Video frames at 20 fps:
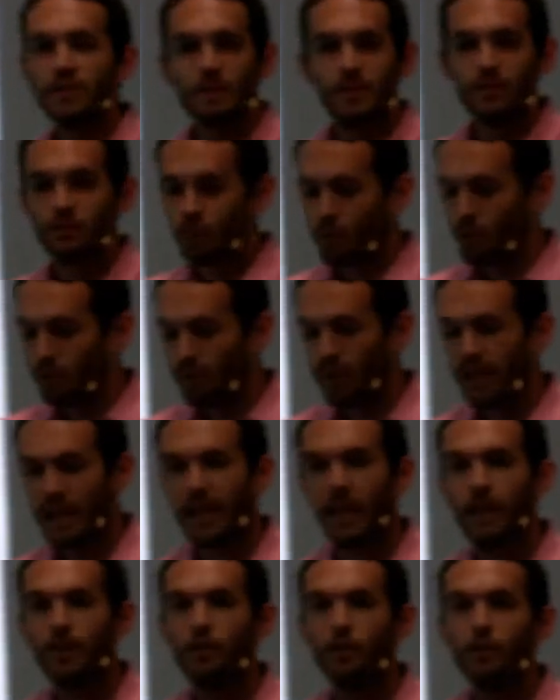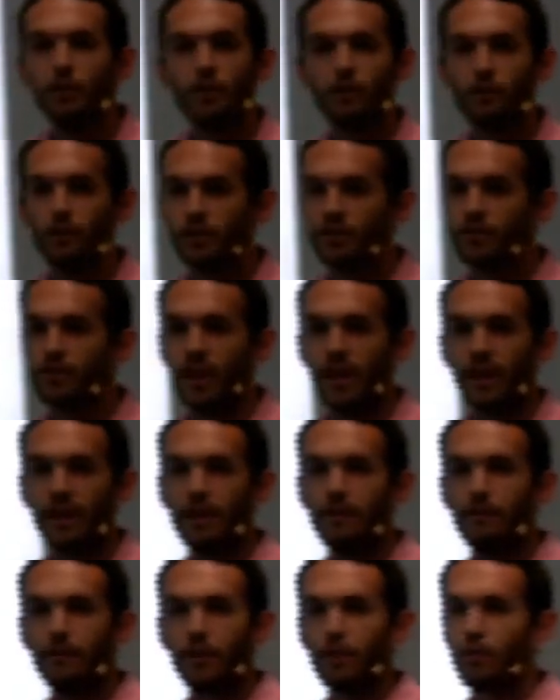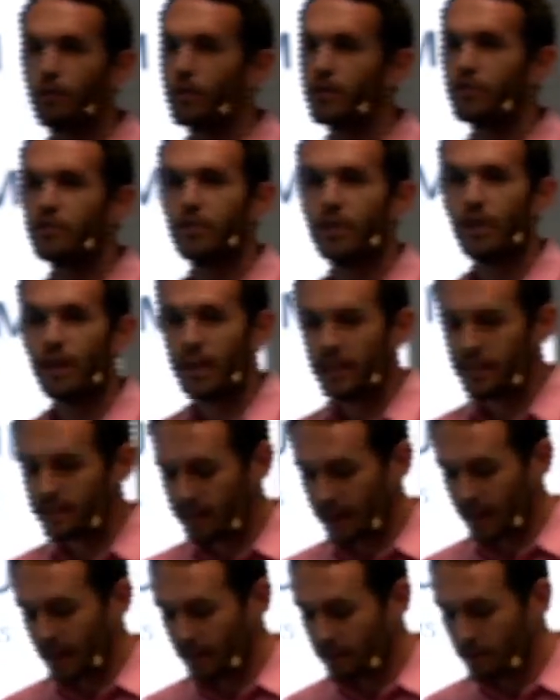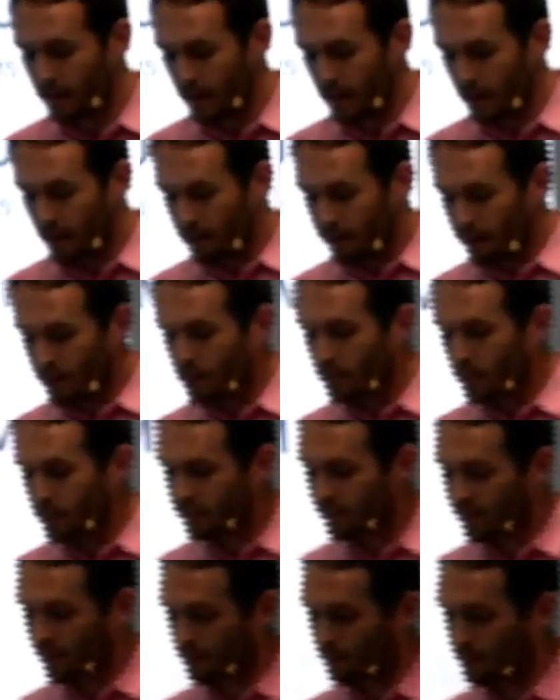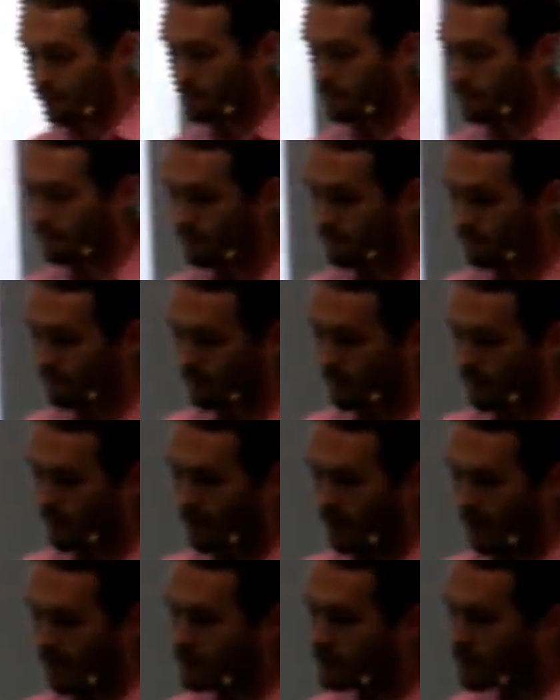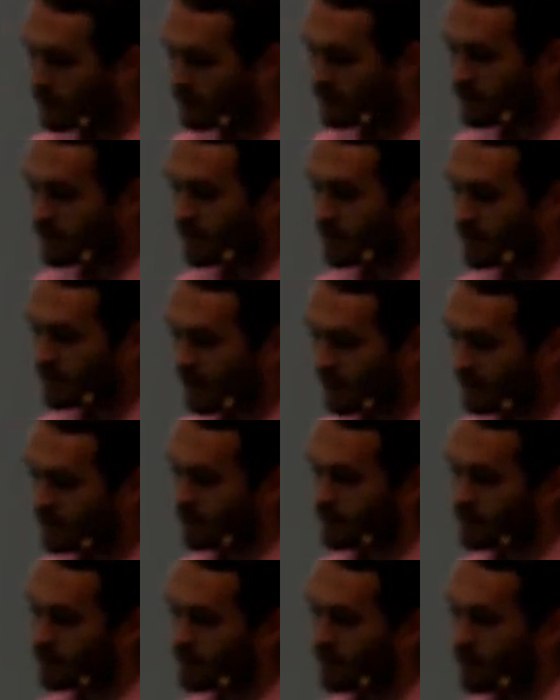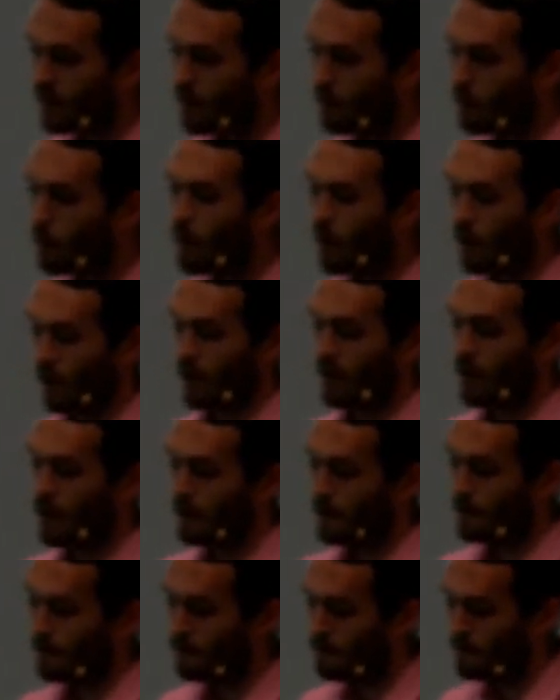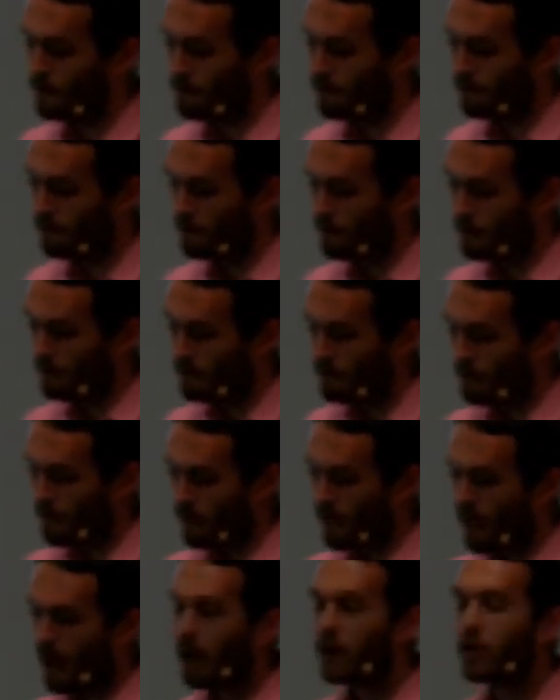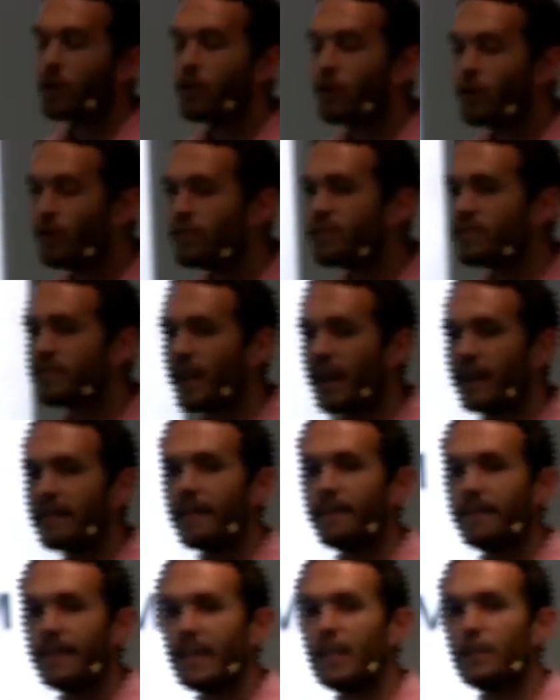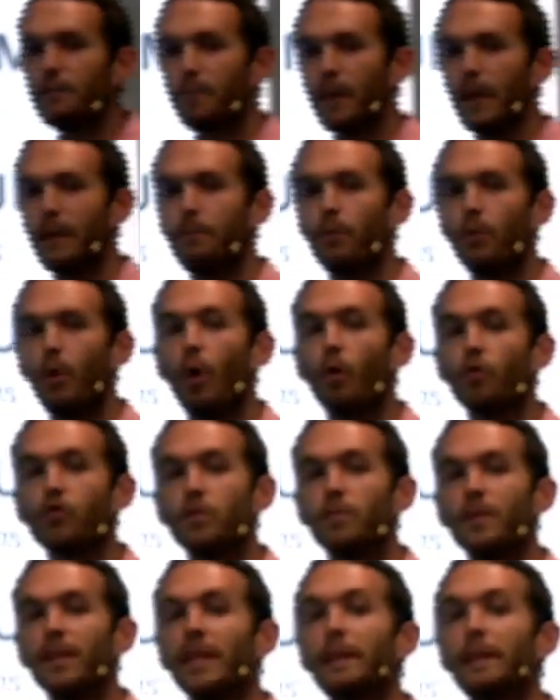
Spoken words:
is true for the Hindu and Christianity for the Christian and Islam for the Muslim. It just doesn't work. Now, you could say that these people ultimately